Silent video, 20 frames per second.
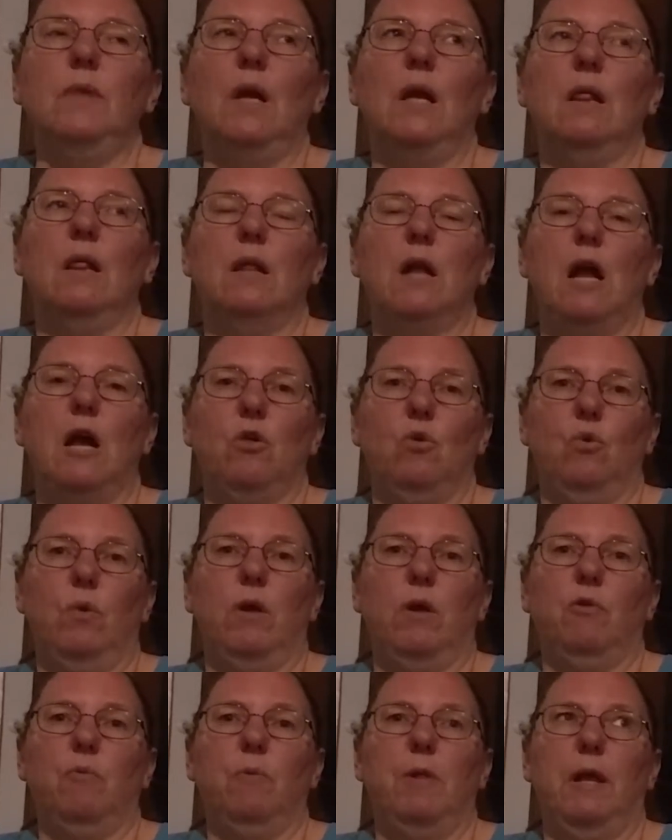stash when
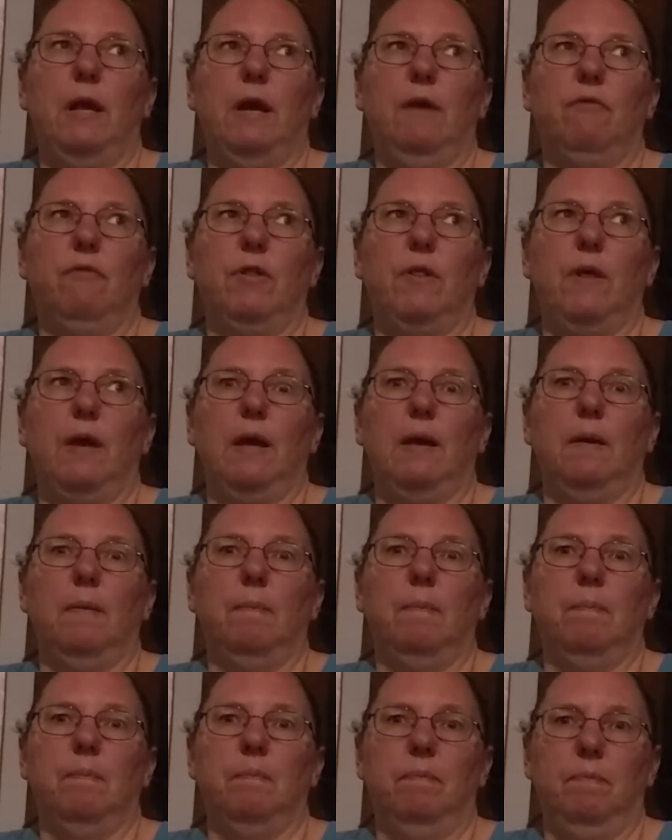I was pulling everything
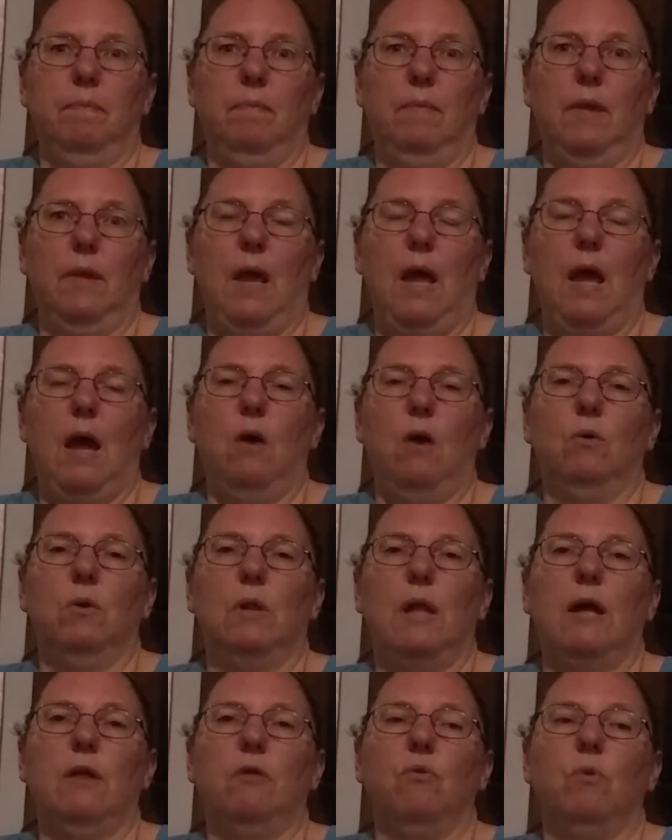
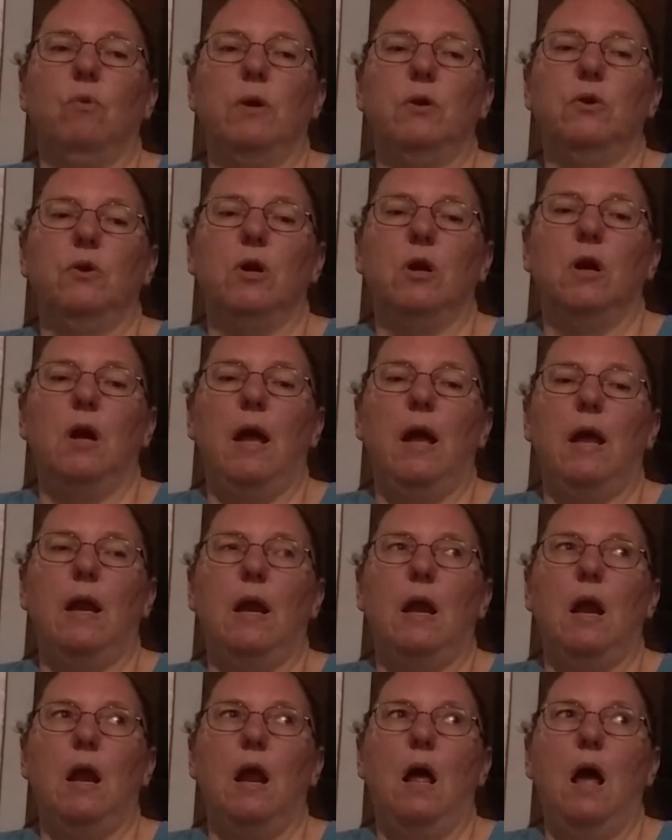out last winter
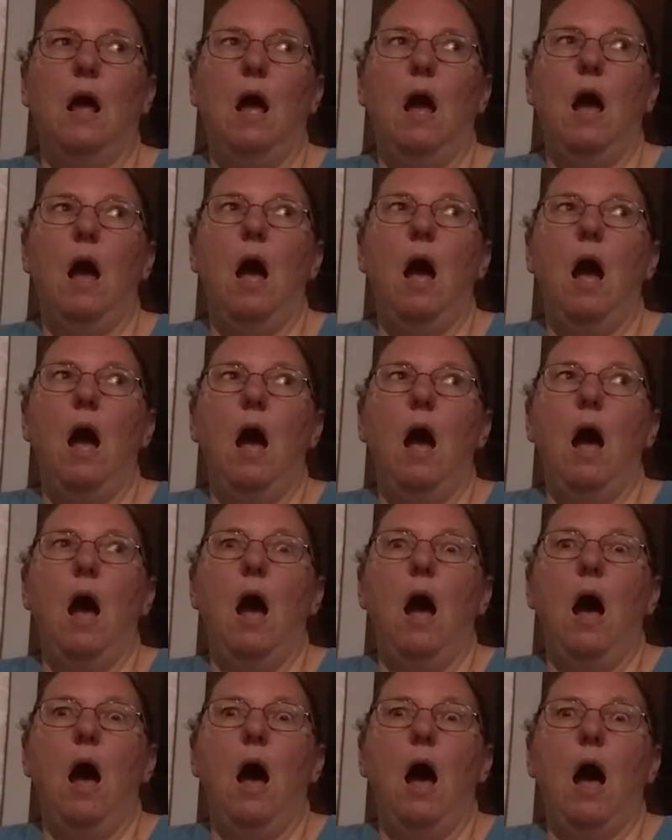and
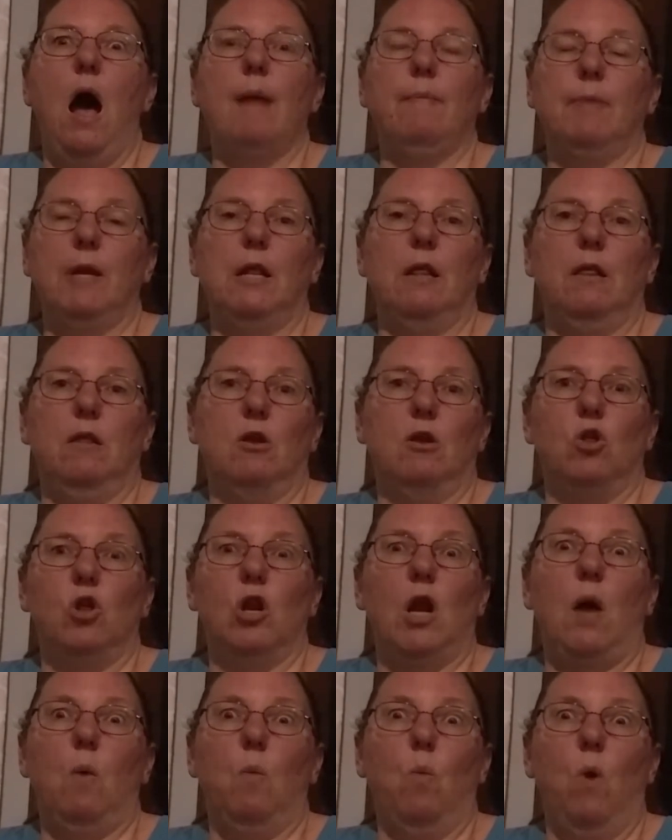I'm going to stitch
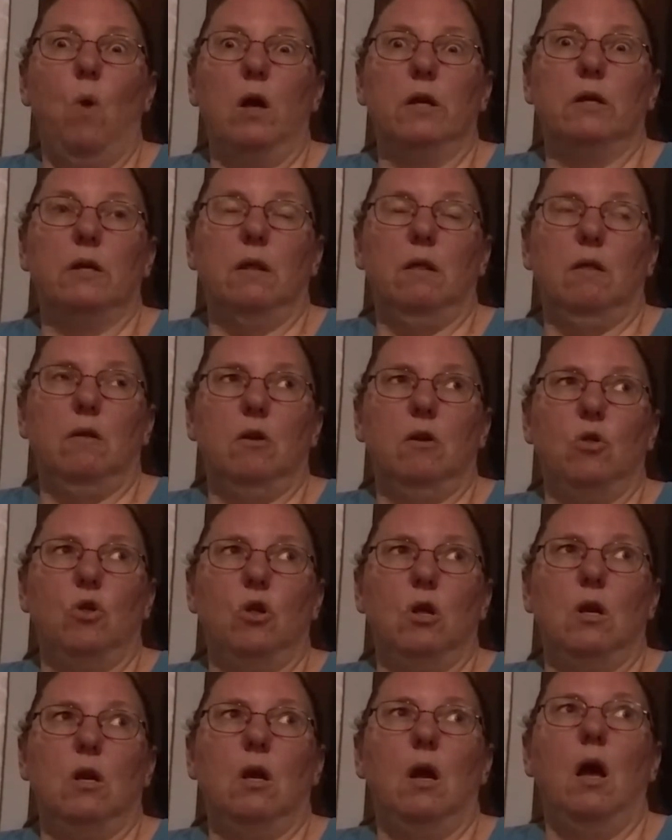it. I want to stitch
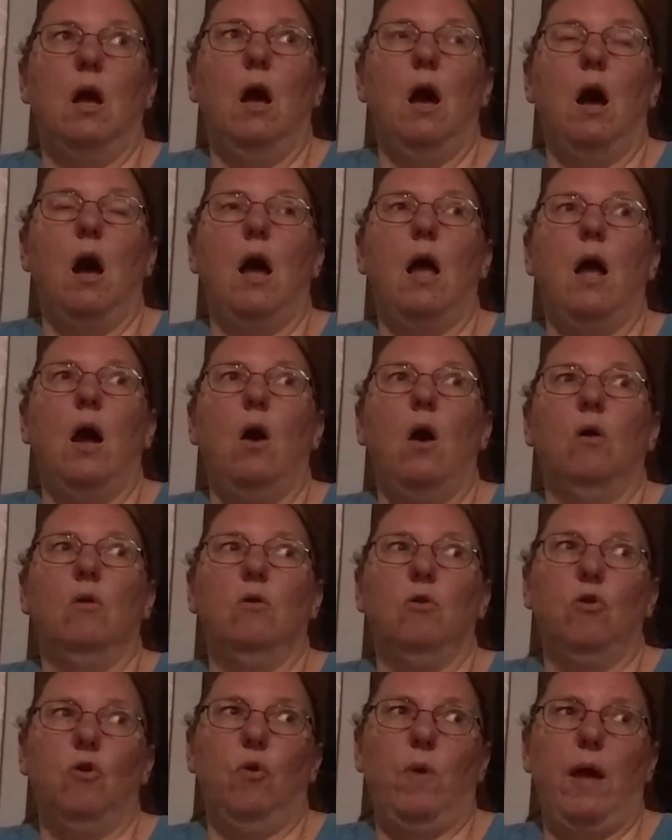it. I
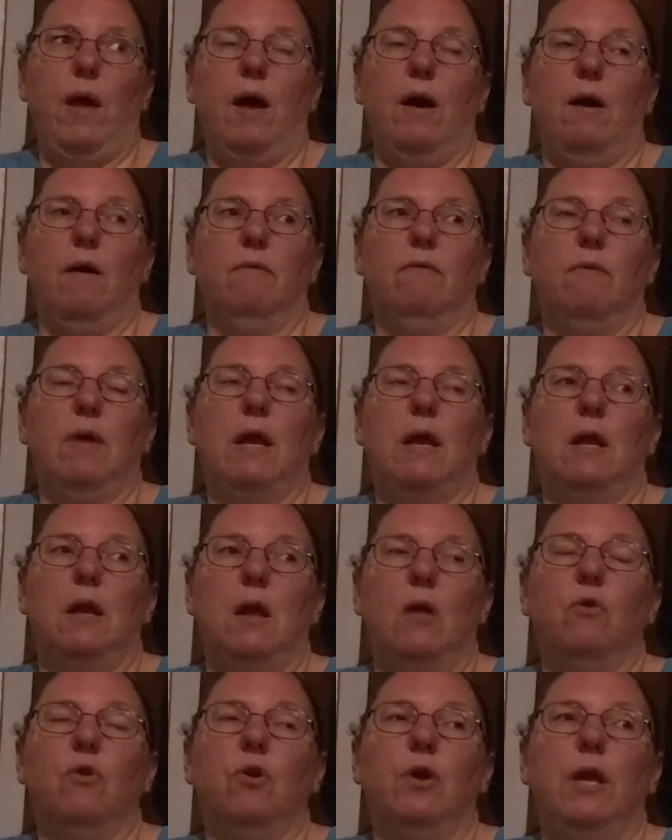also have
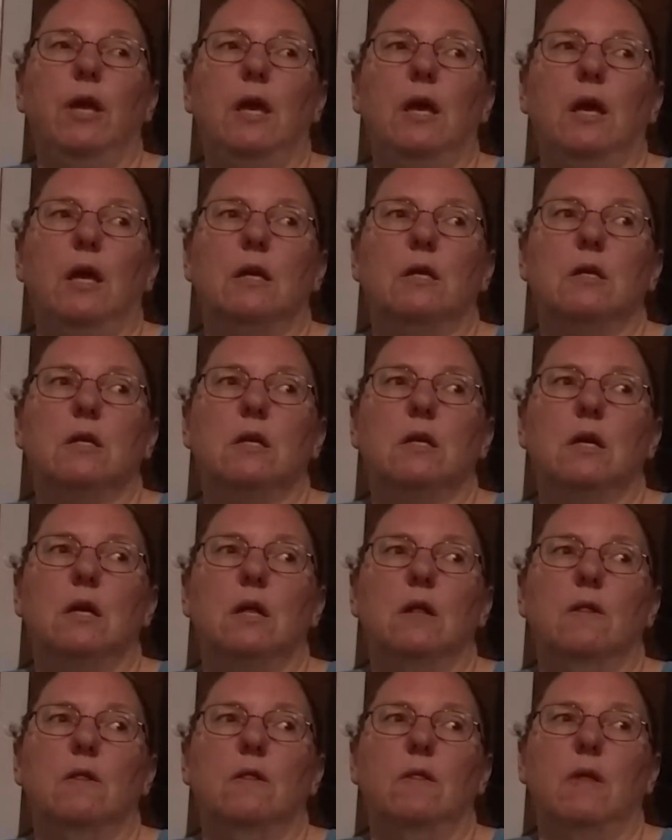another kit
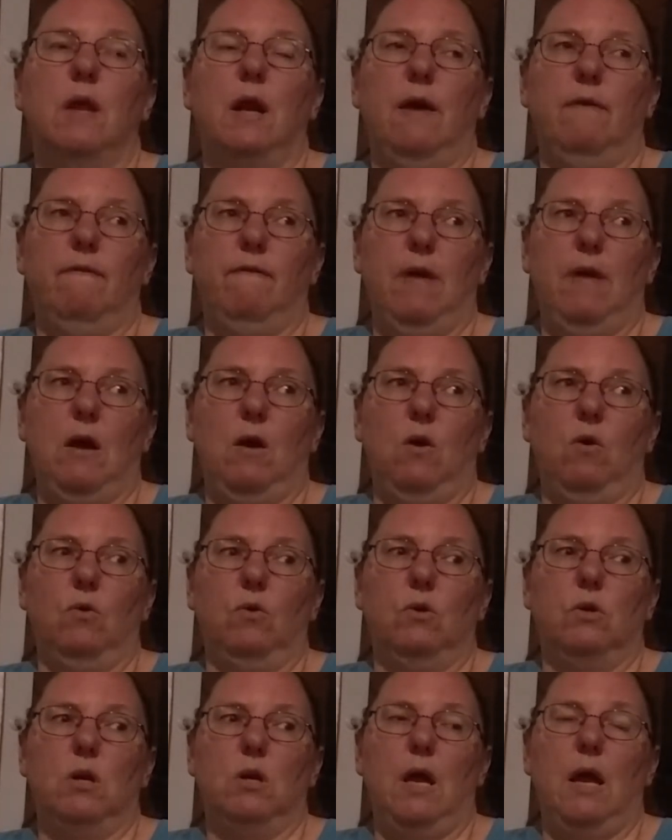that I
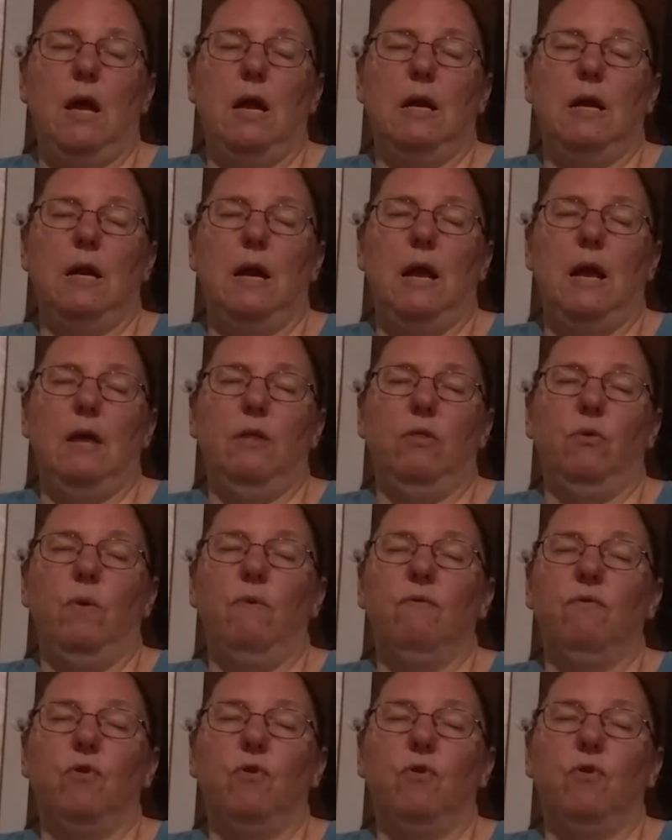found at a thrift